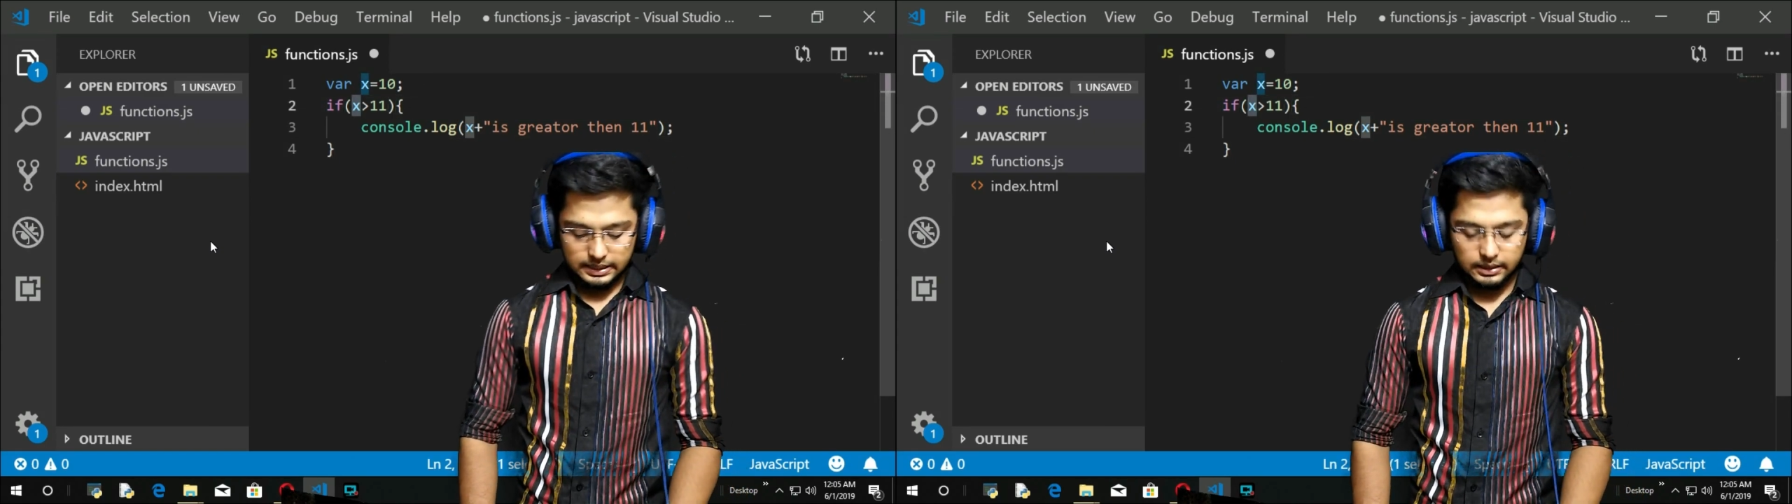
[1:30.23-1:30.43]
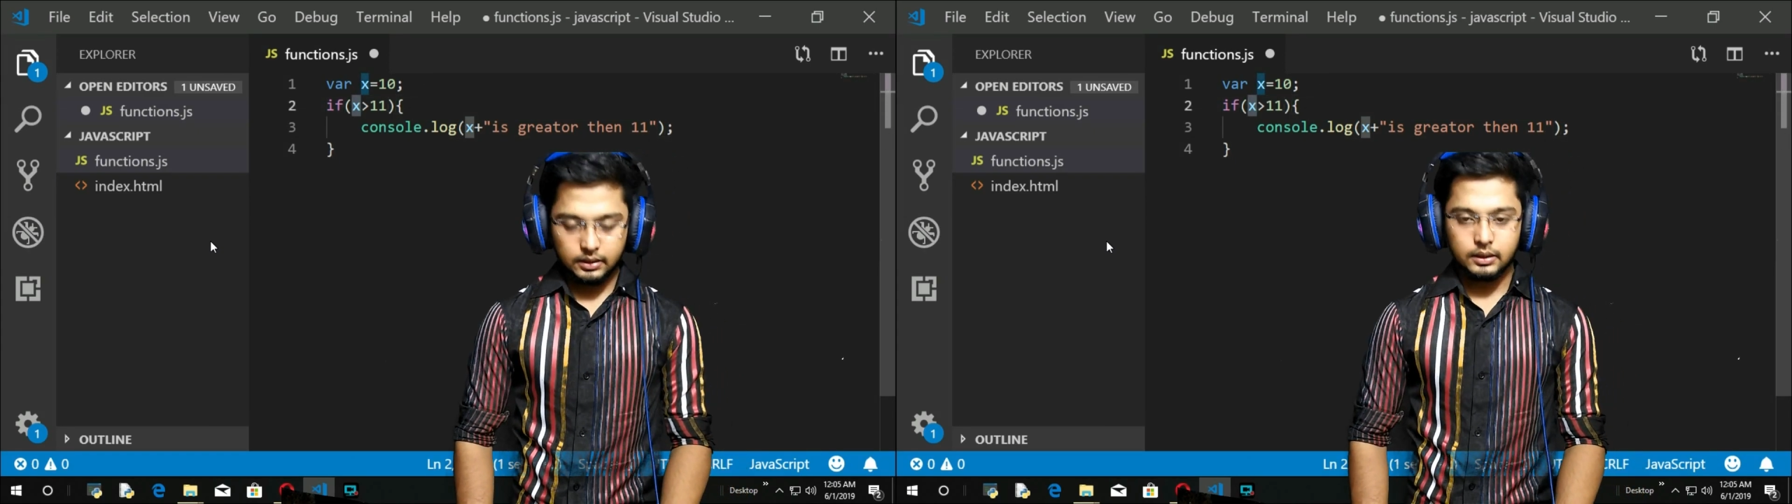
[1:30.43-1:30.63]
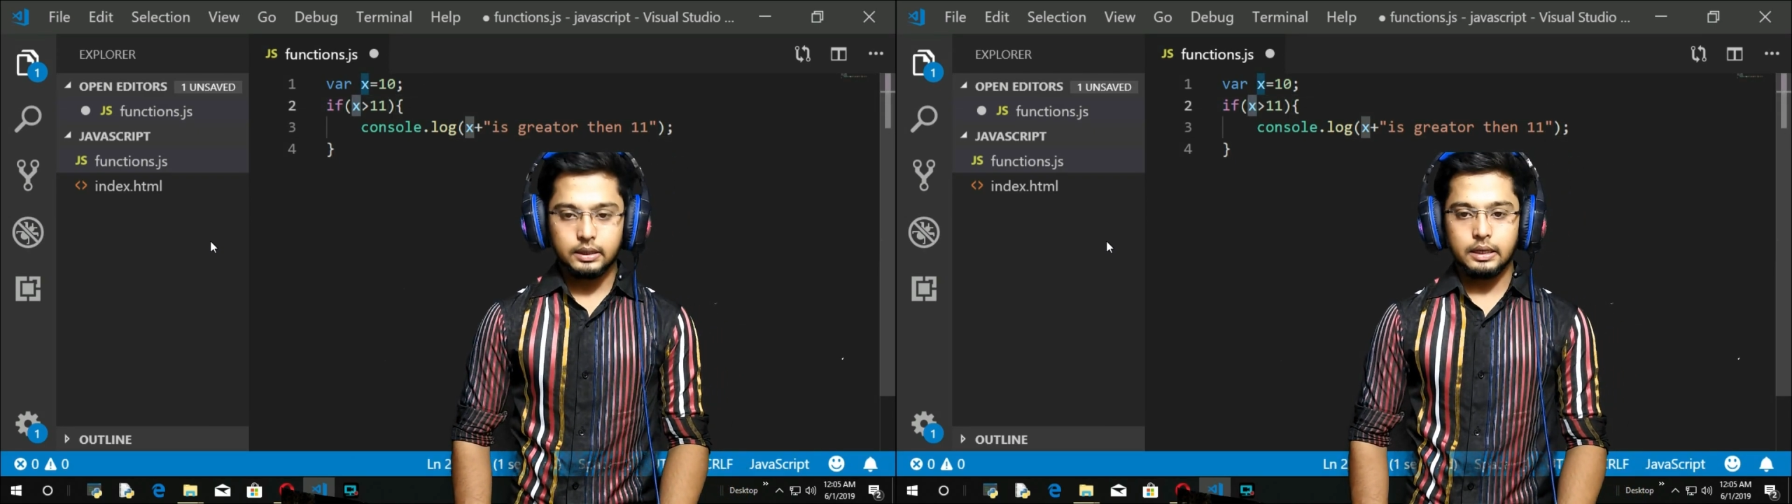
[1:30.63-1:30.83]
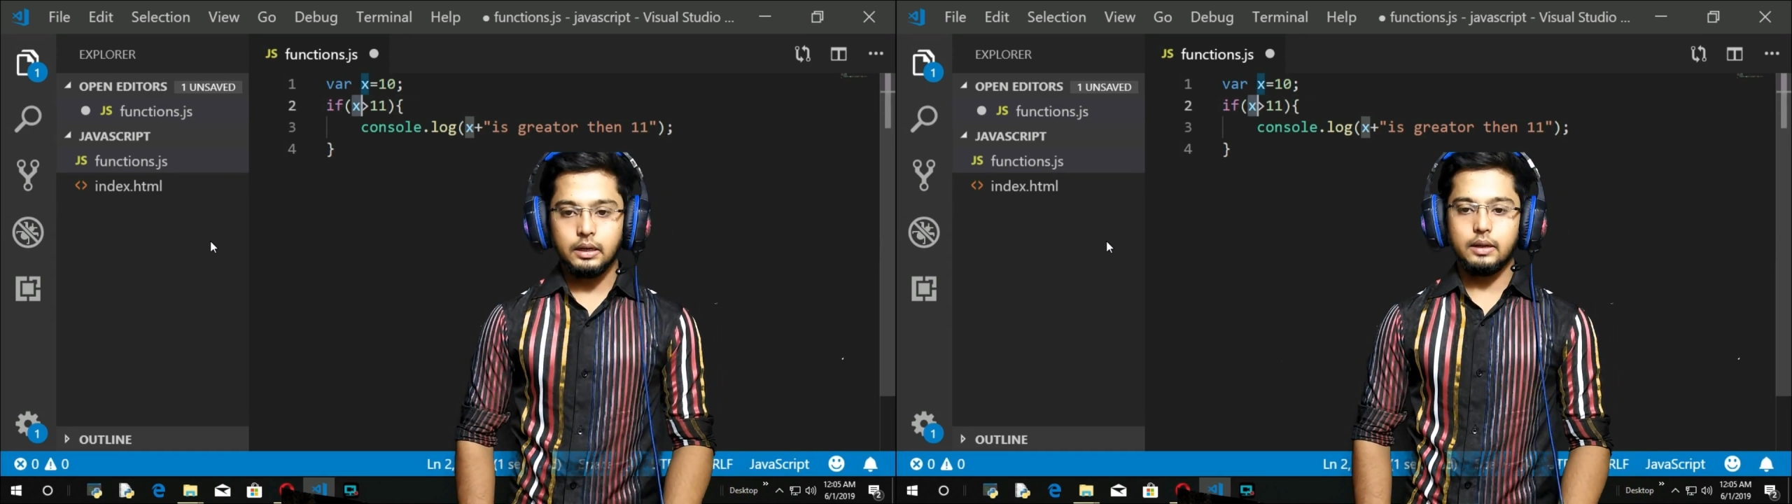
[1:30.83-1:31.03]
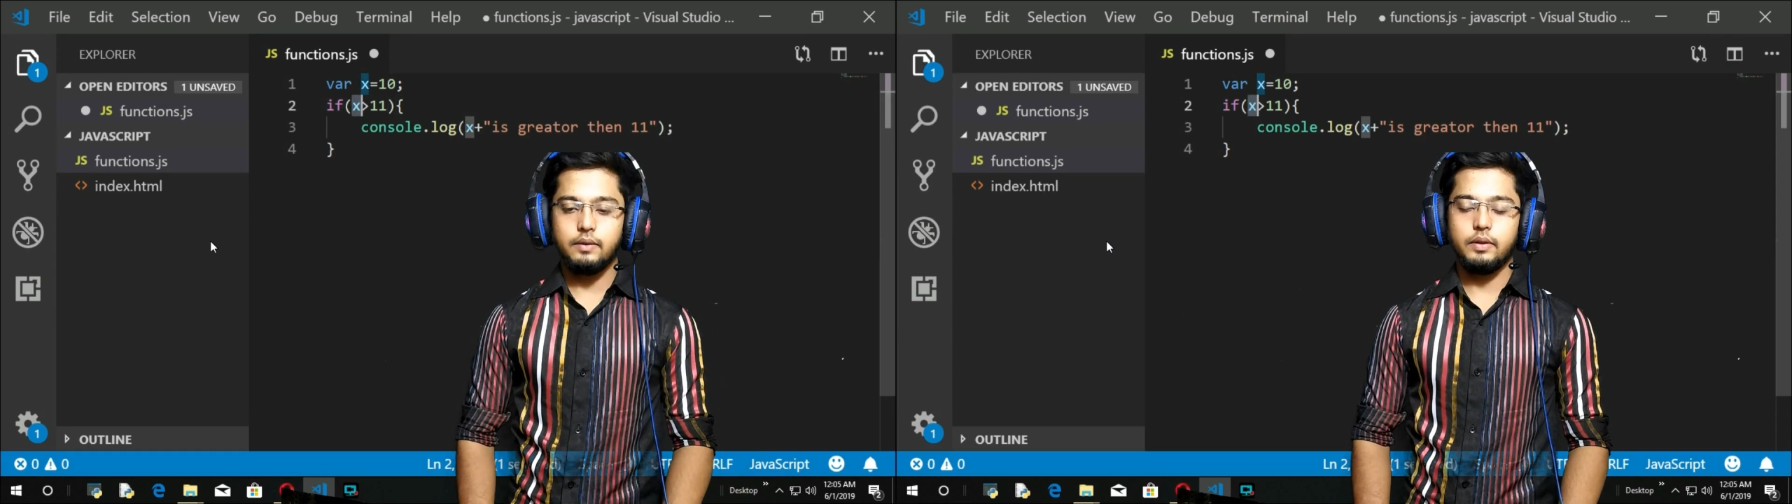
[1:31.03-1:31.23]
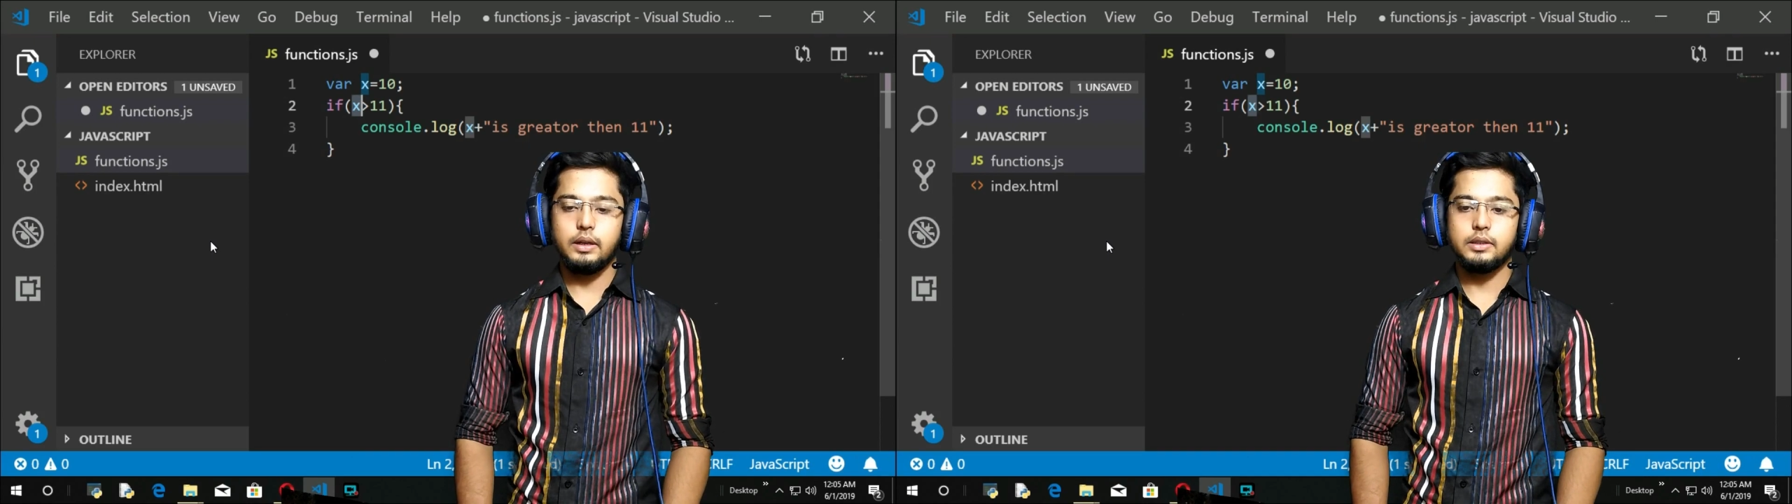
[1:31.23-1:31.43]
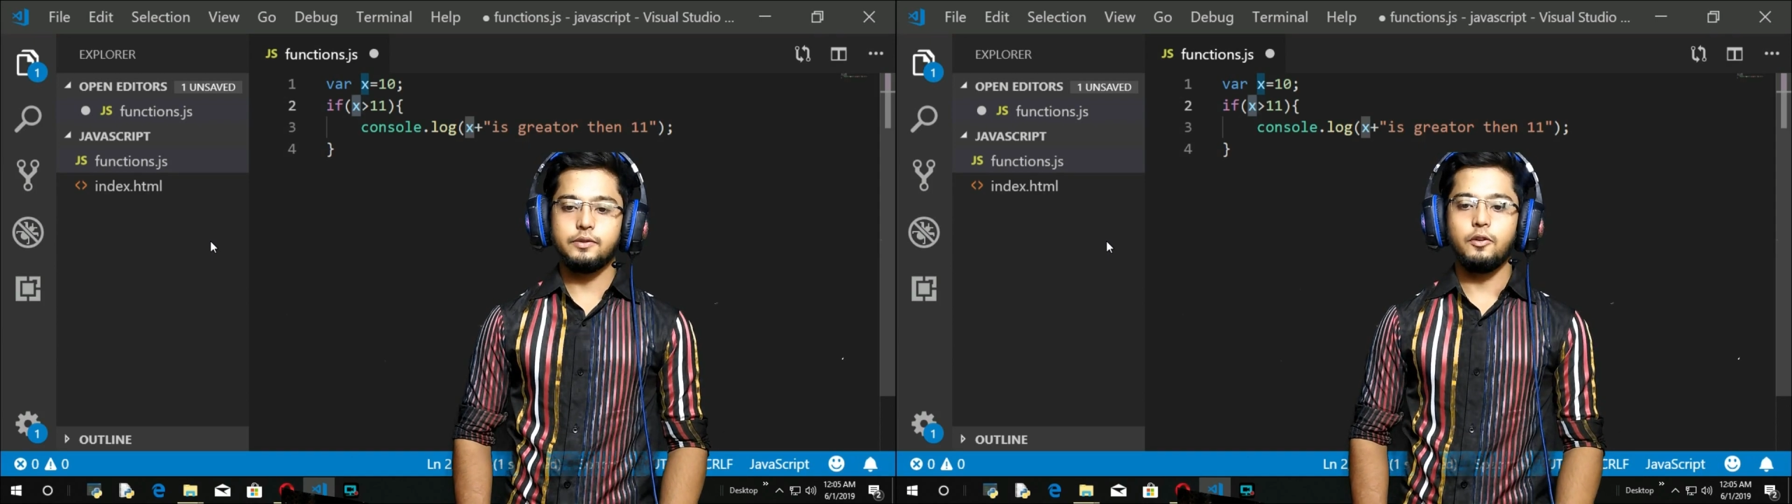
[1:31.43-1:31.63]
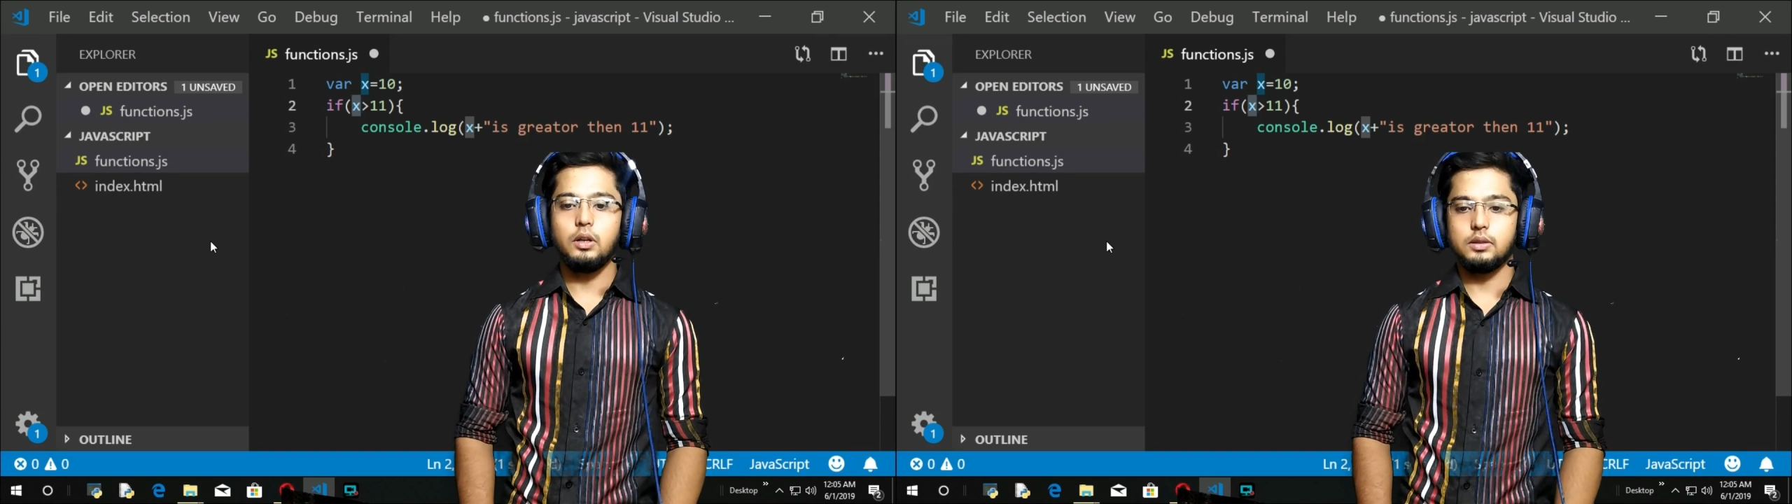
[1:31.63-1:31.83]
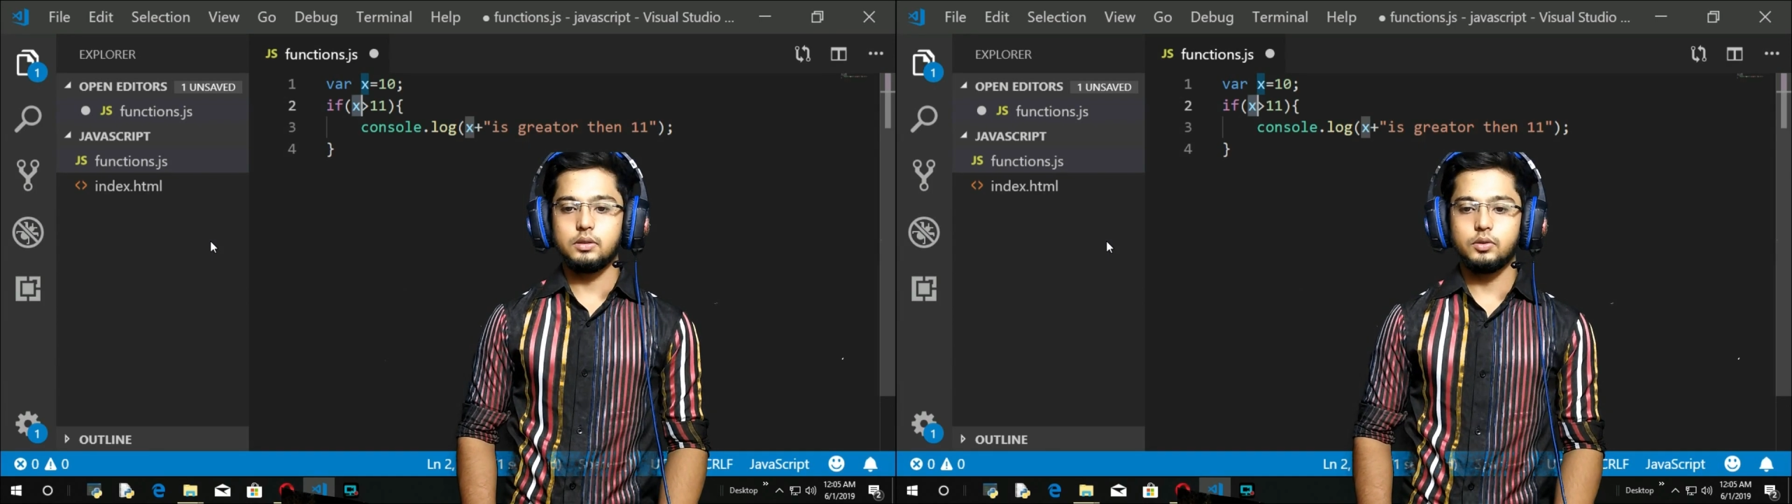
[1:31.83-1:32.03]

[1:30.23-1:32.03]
greater than 11 is false,